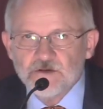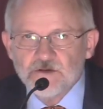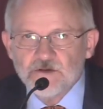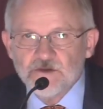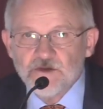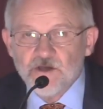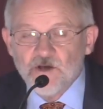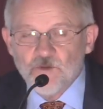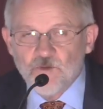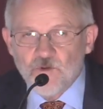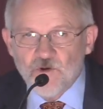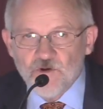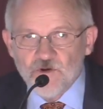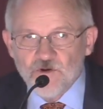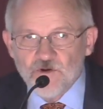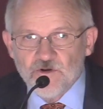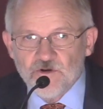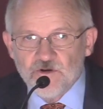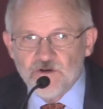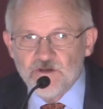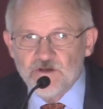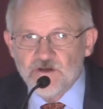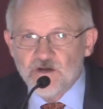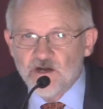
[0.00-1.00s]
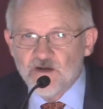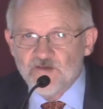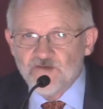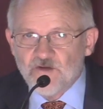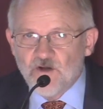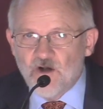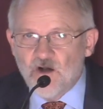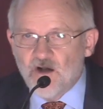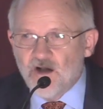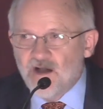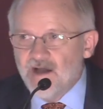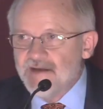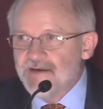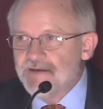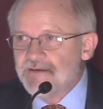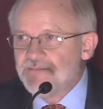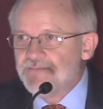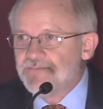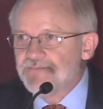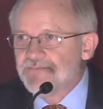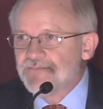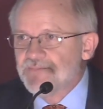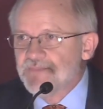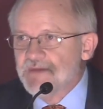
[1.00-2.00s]
the Word of God.
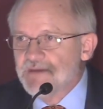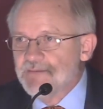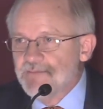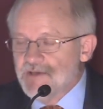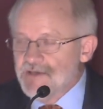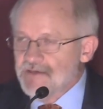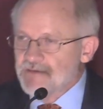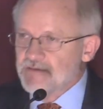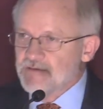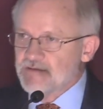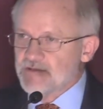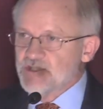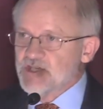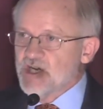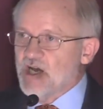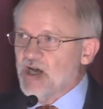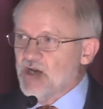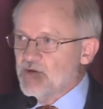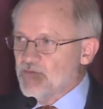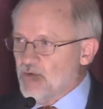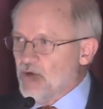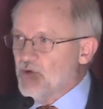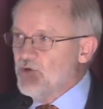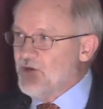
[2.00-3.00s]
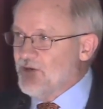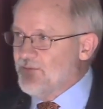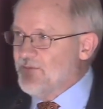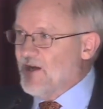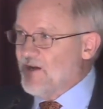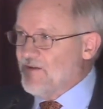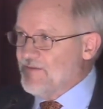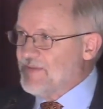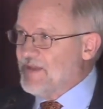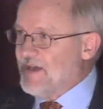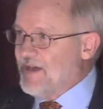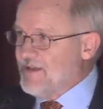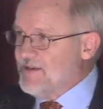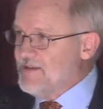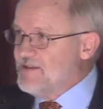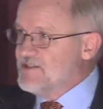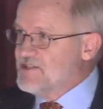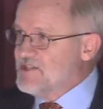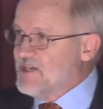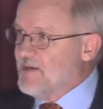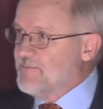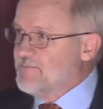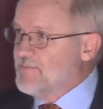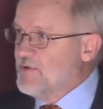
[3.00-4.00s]
I mean, John wrote about that in
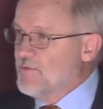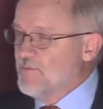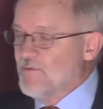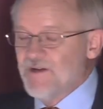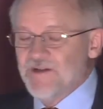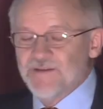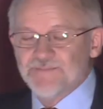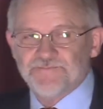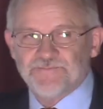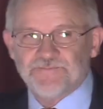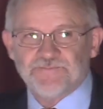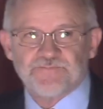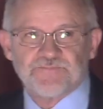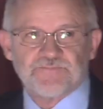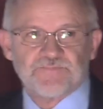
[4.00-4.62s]
chapter 1.